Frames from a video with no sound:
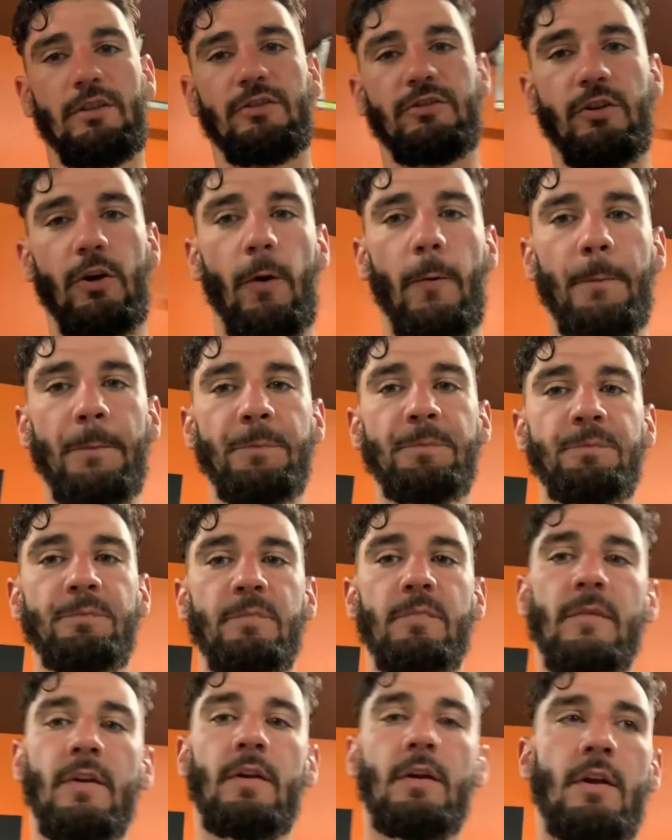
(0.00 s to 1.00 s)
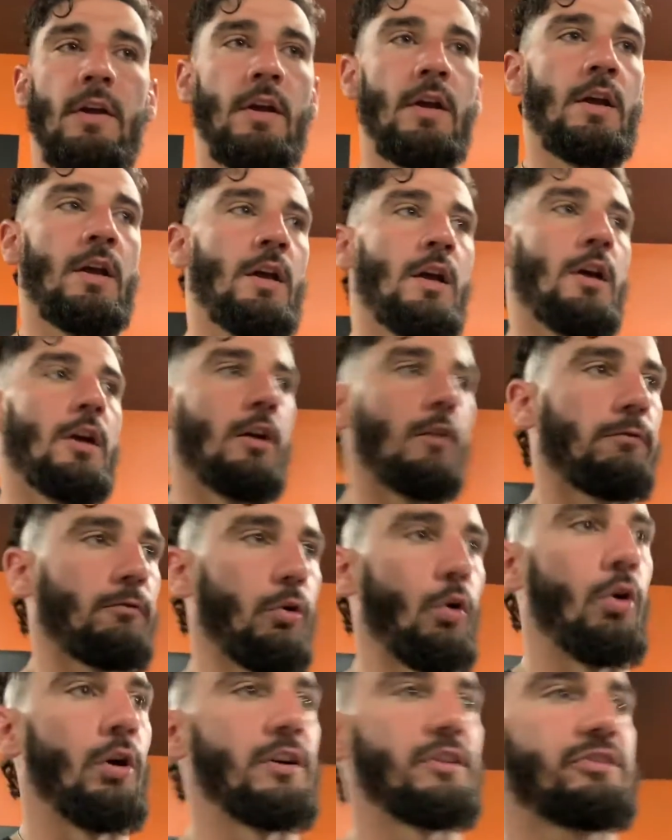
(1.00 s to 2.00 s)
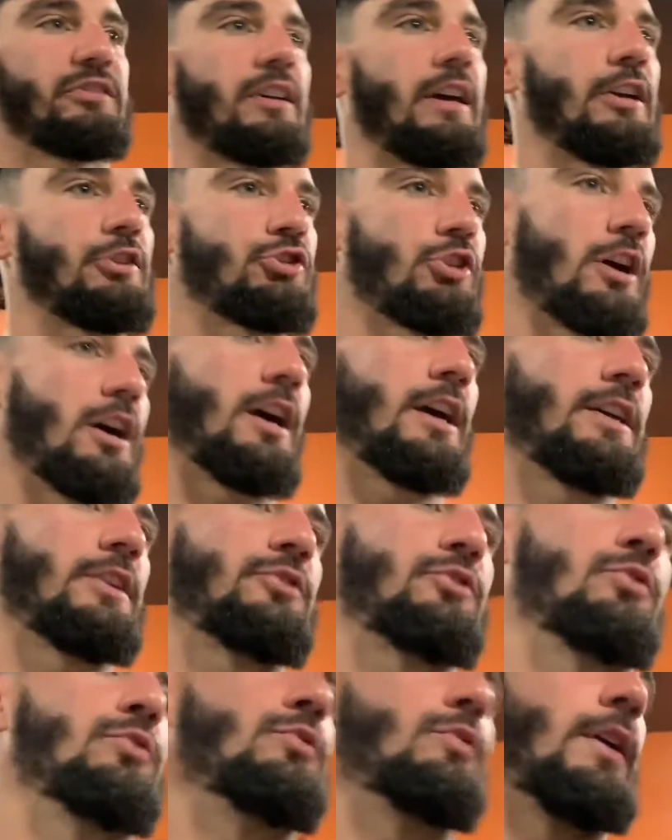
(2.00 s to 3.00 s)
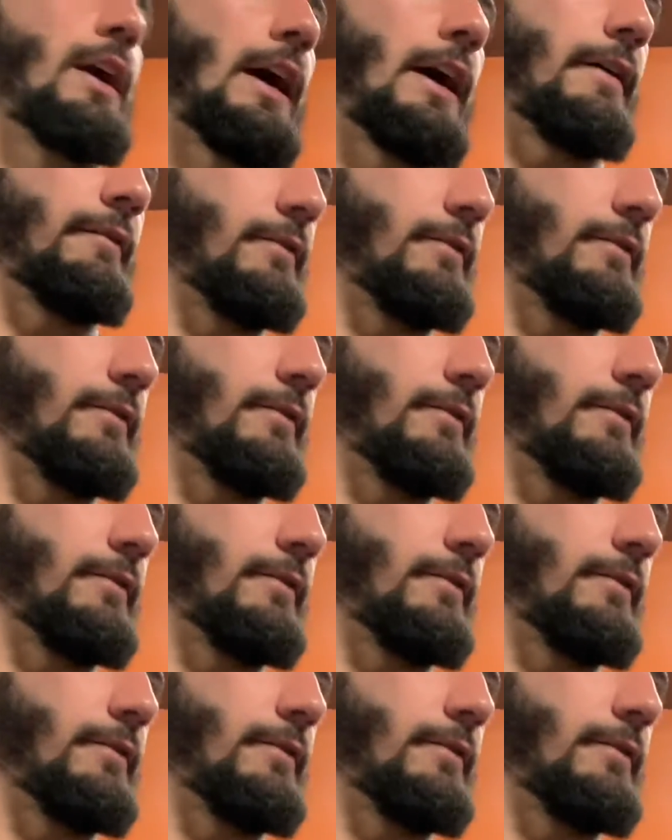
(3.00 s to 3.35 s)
So of course I try to have